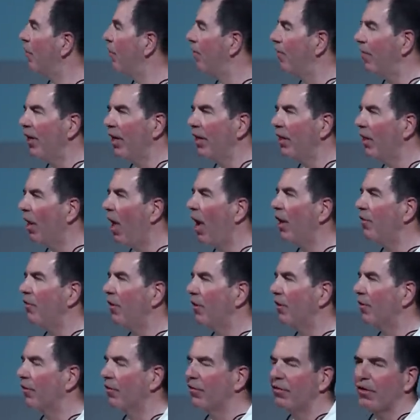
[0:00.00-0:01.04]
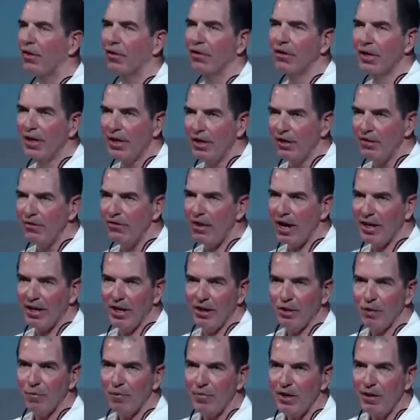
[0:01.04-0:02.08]
It's very logical, so
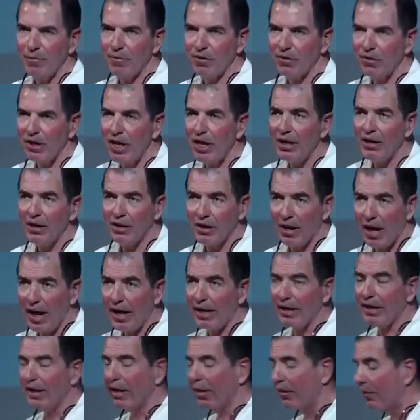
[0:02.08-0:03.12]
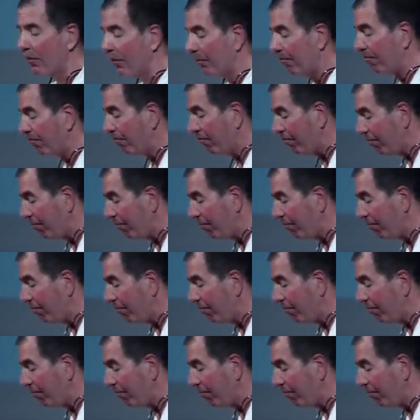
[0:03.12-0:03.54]
technical people tend to like this.